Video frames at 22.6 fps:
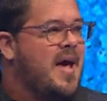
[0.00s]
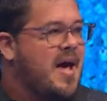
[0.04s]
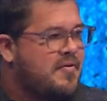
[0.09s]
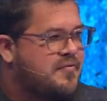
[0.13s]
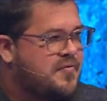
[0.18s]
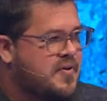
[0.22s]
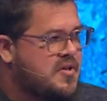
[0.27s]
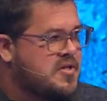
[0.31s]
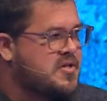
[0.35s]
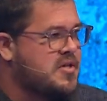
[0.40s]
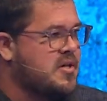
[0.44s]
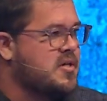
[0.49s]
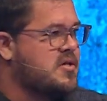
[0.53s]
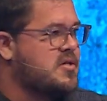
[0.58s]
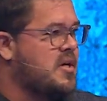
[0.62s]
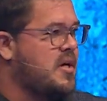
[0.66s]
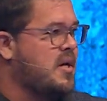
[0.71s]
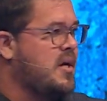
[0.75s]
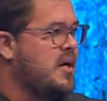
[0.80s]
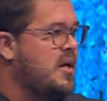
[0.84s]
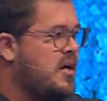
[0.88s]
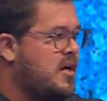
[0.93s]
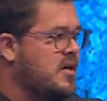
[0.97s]
Ephesus.
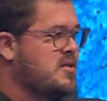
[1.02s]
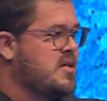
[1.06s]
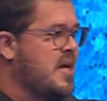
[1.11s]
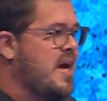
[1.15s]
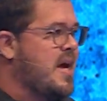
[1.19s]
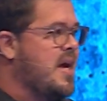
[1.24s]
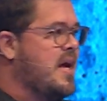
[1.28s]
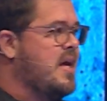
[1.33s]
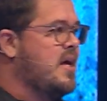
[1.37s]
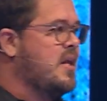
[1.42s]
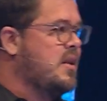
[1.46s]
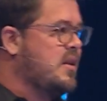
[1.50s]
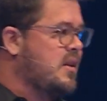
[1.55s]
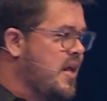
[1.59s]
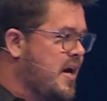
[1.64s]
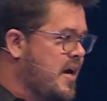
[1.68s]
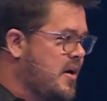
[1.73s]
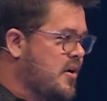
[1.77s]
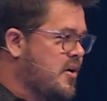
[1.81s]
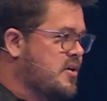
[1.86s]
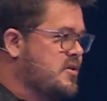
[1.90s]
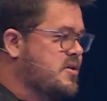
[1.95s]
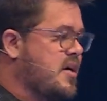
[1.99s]
And it is a
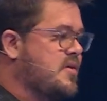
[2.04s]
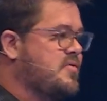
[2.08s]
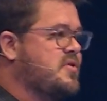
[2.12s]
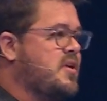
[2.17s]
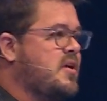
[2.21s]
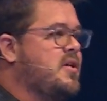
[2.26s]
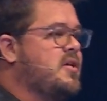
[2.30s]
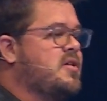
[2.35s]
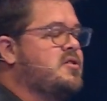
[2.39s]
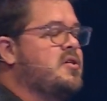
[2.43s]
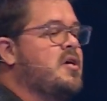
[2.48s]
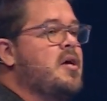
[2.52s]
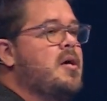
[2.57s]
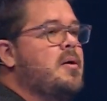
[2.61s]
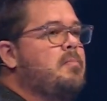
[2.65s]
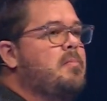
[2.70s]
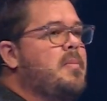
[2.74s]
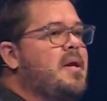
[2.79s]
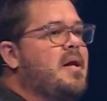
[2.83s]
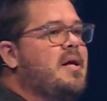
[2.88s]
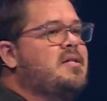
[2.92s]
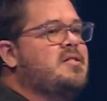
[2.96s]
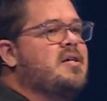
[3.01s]
letter, as I've said this
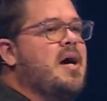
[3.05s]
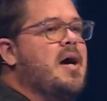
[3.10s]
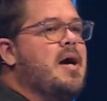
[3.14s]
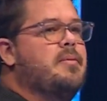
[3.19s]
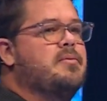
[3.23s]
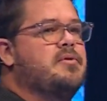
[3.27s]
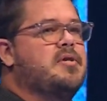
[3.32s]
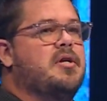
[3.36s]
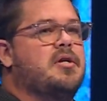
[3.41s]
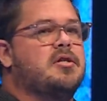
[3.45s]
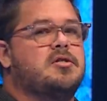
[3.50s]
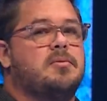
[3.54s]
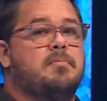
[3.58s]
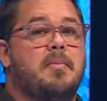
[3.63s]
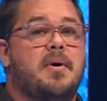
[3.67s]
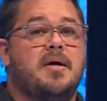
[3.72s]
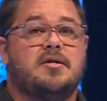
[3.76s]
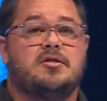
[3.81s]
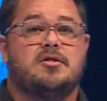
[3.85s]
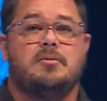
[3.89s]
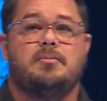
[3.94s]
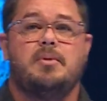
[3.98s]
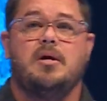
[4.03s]
many times, and it's
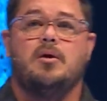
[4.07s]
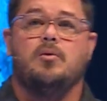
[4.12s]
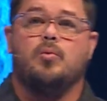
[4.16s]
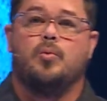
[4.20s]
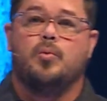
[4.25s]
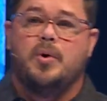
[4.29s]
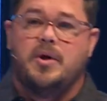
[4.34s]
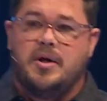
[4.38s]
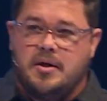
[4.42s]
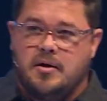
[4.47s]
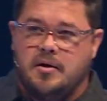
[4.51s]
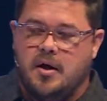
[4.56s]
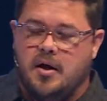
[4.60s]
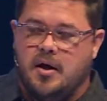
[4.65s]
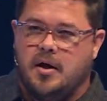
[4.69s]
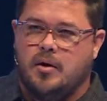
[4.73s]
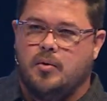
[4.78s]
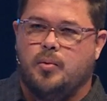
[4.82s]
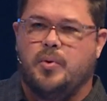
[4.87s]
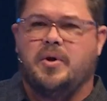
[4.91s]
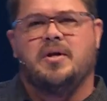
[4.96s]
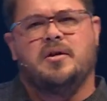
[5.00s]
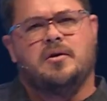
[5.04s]
meant to be rid,
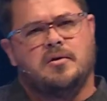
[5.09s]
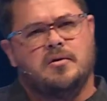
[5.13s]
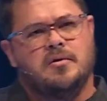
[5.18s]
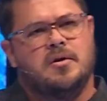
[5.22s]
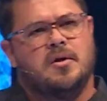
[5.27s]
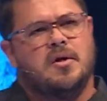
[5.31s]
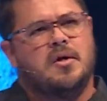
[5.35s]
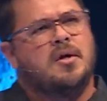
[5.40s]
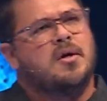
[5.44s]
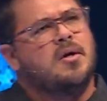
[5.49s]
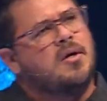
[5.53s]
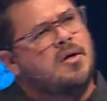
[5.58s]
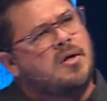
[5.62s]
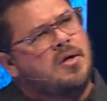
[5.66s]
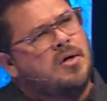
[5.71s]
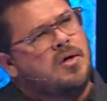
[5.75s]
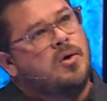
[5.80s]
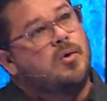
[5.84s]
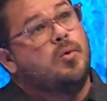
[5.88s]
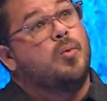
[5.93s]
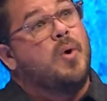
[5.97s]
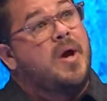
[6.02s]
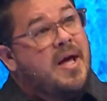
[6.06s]
uh, ridden,
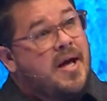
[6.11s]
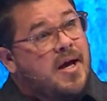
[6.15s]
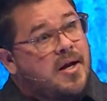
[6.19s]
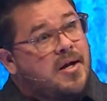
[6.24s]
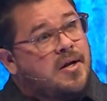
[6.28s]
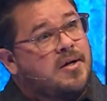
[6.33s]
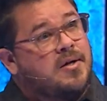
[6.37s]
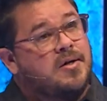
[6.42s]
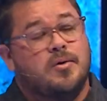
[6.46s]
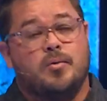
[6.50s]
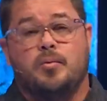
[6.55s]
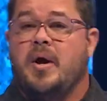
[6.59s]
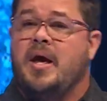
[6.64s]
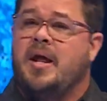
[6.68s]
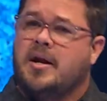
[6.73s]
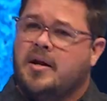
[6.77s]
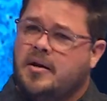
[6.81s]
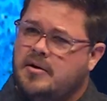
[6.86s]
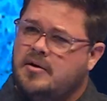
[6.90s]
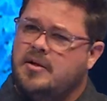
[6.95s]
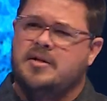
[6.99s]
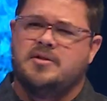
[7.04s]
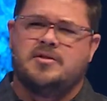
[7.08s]
read,
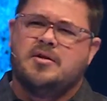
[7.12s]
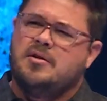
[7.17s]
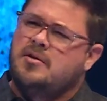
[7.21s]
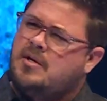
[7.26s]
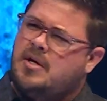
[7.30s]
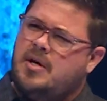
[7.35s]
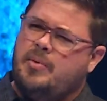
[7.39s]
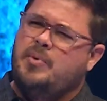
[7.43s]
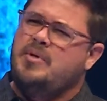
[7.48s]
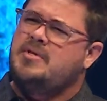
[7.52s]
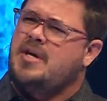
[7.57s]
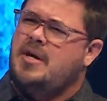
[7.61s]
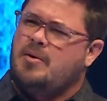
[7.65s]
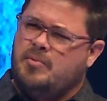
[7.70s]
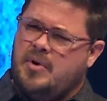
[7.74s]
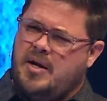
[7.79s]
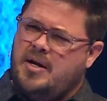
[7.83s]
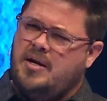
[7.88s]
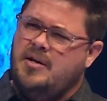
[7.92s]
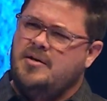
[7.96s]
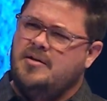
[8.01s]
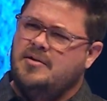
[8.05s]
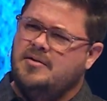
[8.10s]
redden. Is it? Can we say
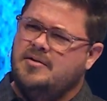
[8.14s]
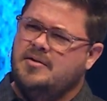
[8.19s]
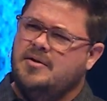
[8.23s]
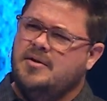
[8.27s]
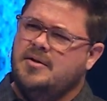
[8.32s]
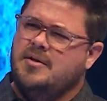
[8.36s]
reddened?